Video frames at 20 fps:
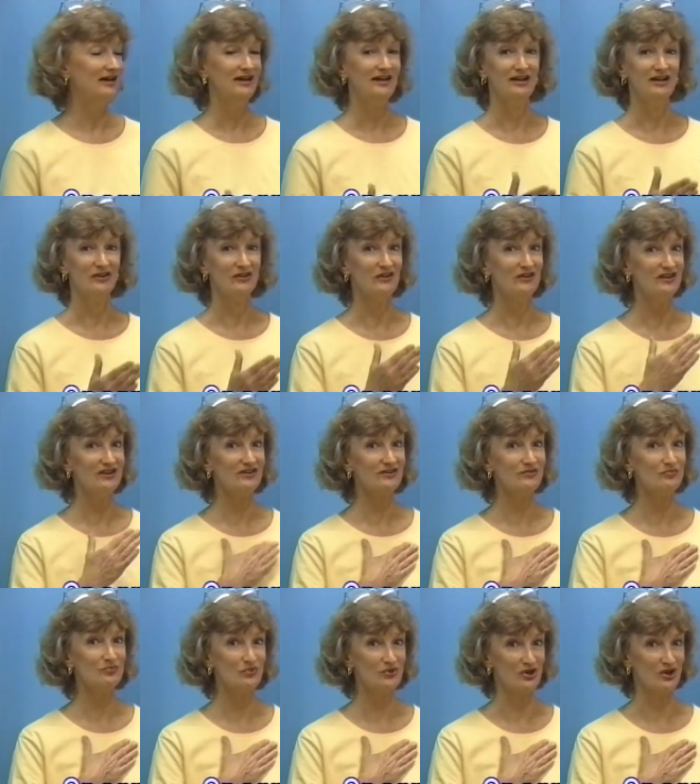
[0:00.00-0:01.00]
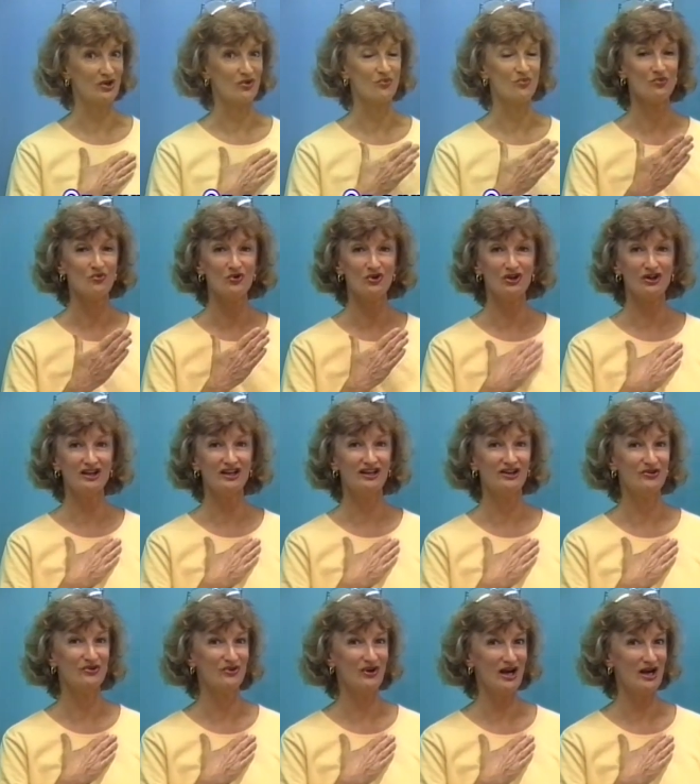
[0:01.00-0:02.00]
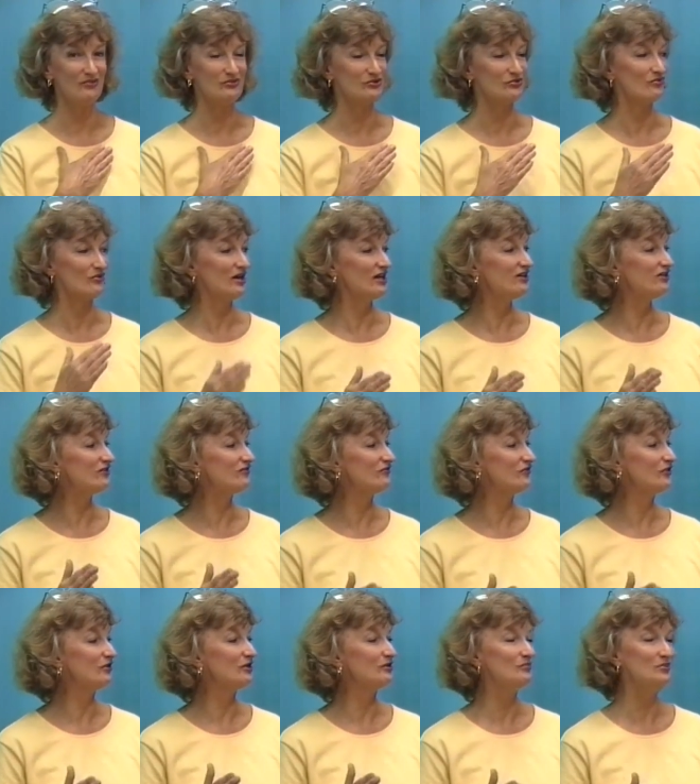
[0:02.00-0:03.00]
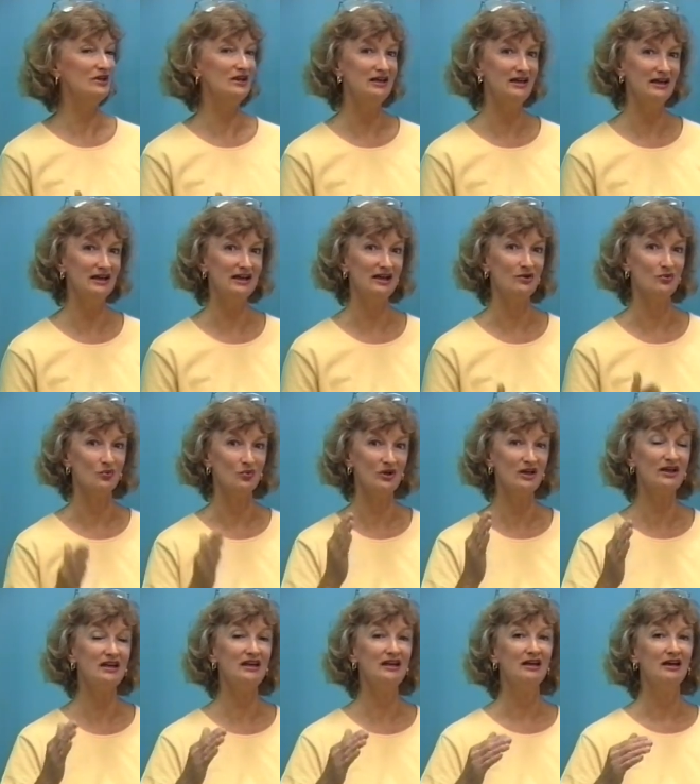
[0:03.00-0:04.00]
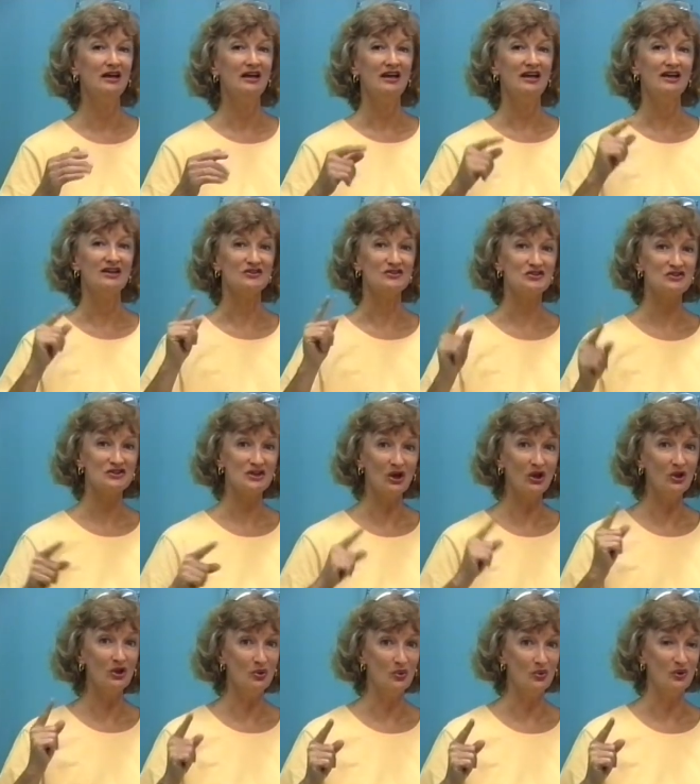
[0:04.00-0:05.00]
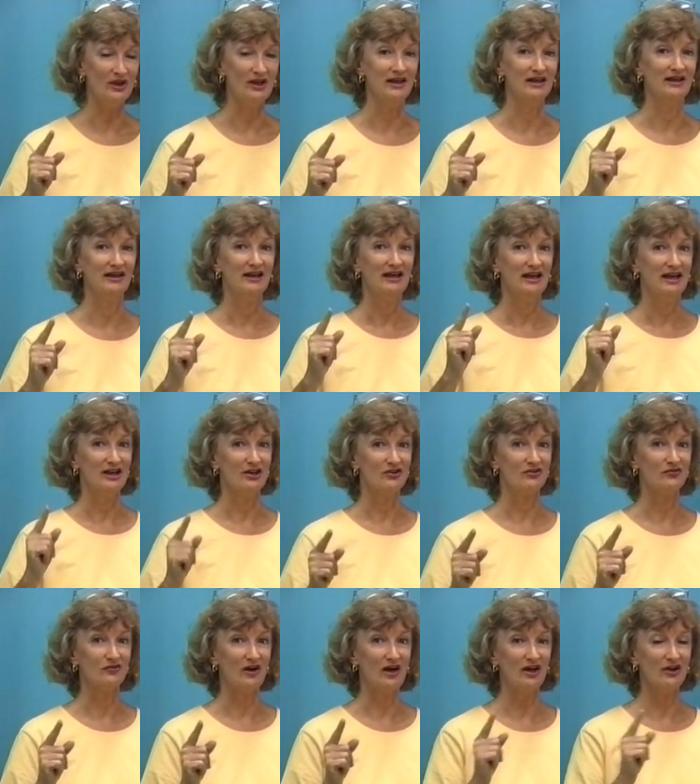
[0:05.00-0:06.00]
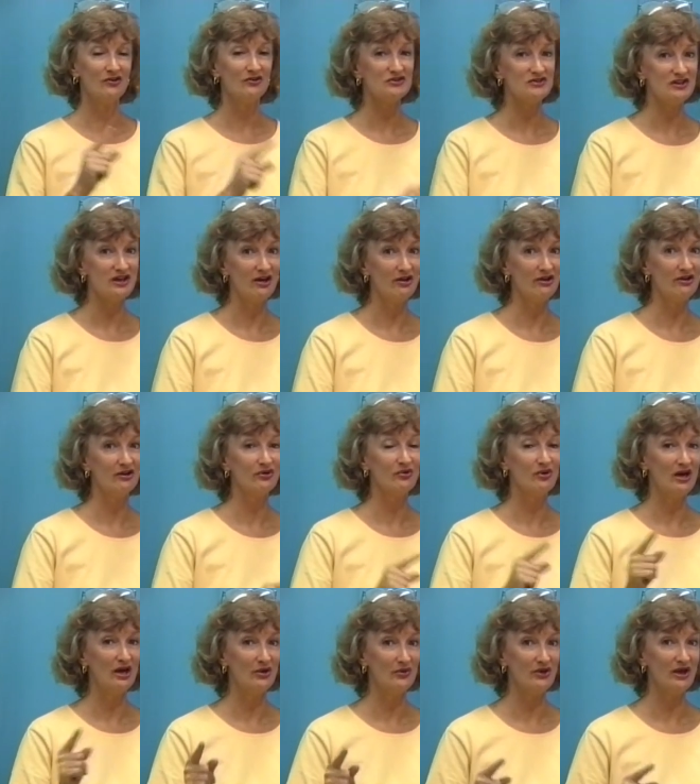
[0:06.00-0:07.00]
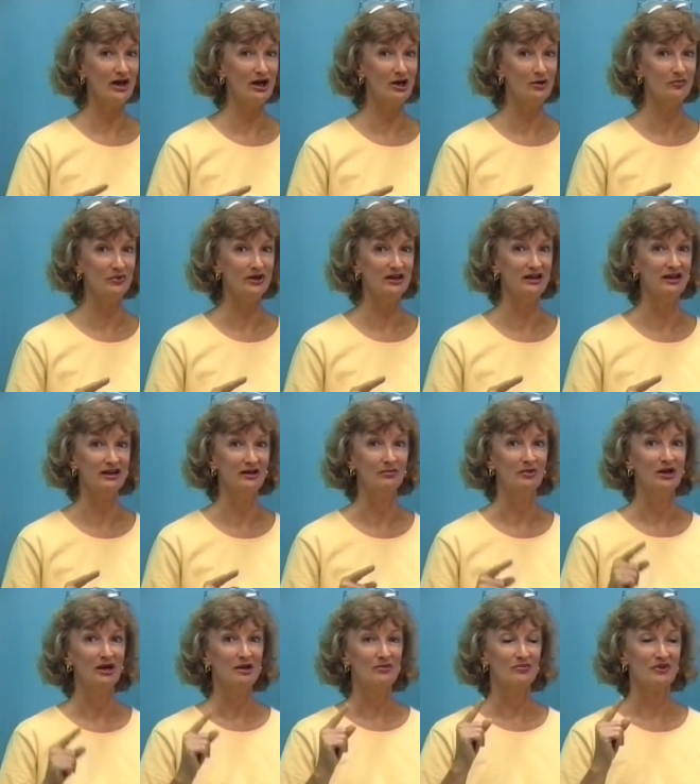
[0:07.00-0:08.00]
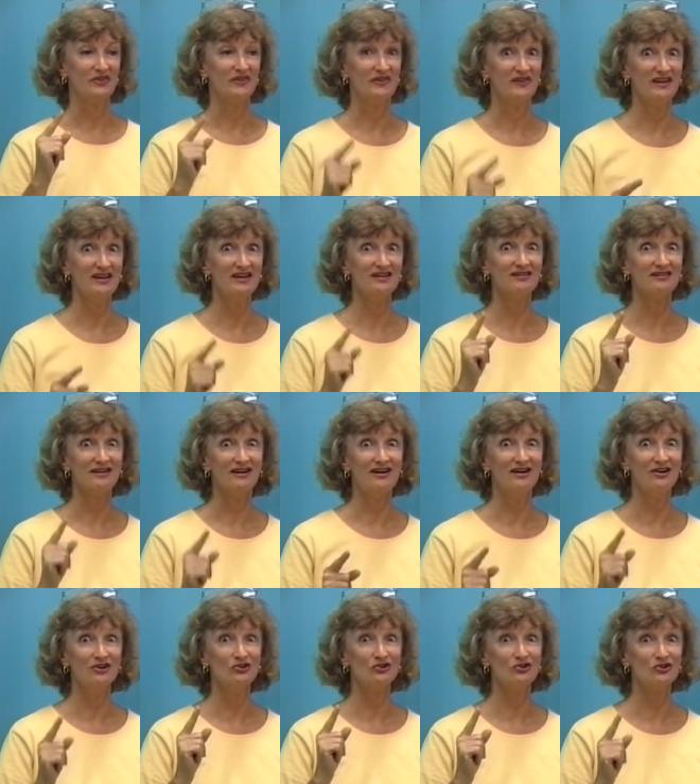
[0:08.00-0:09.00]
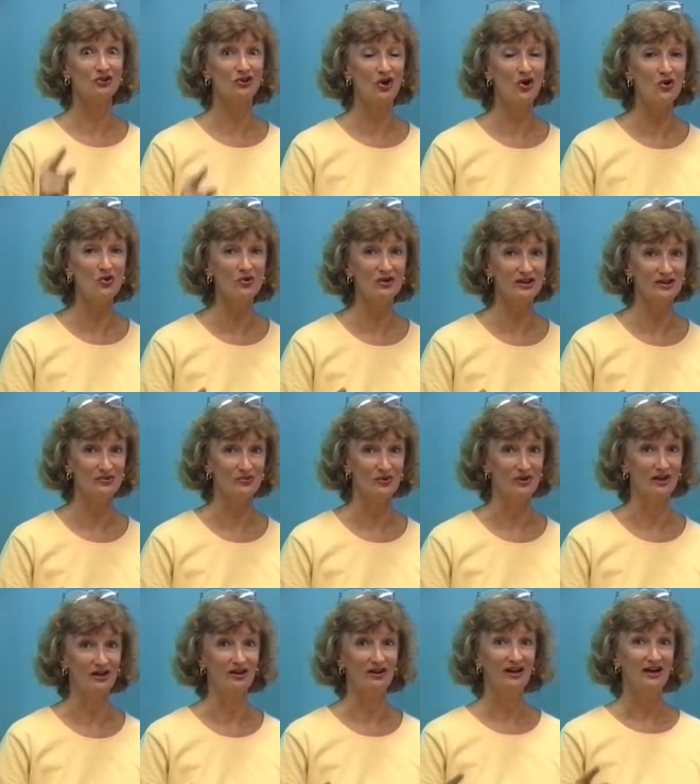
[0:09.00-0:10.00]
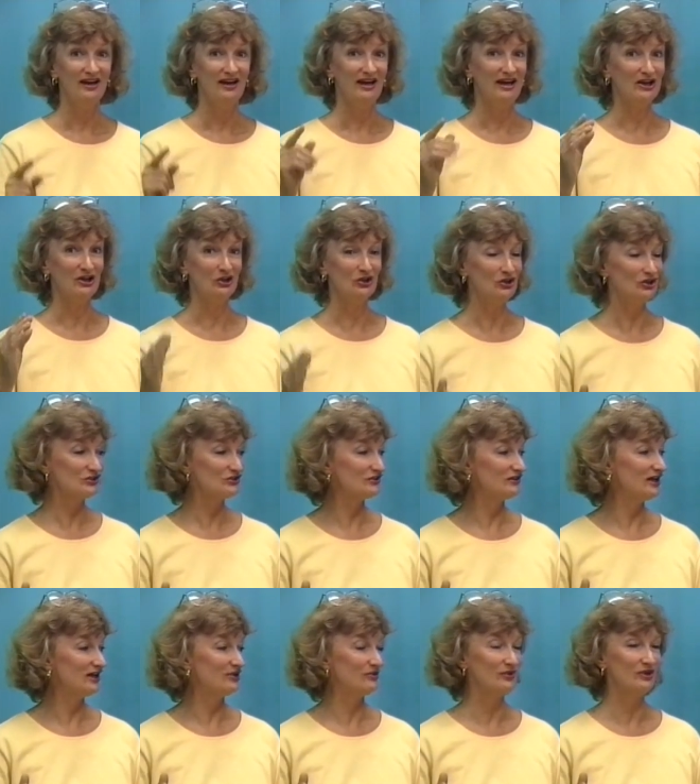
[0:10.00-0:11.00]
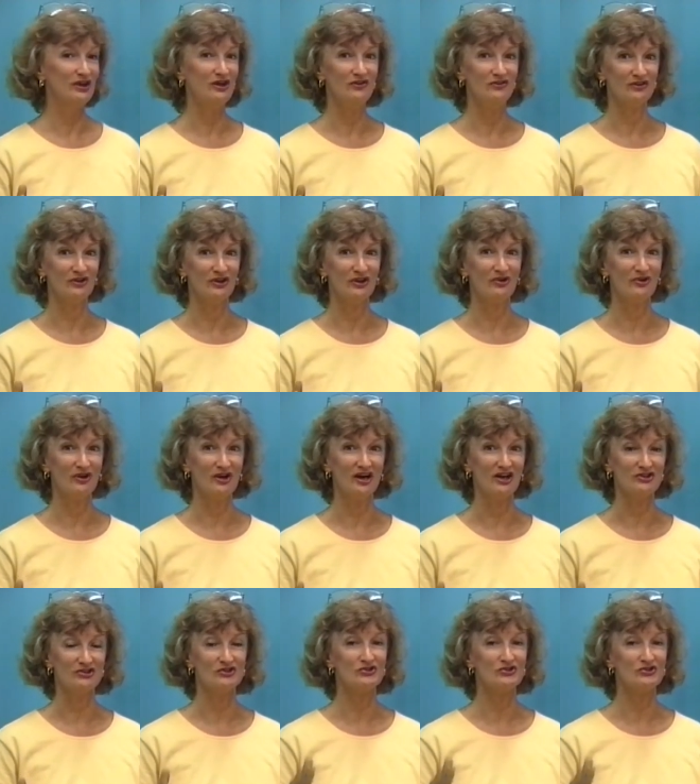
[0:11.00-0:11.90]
And this book really grabs you right at the very beginning. Ricky is soloing, and his father's down on the ground helping him, but things aren't going well, and it looks like Ricky's going to crash.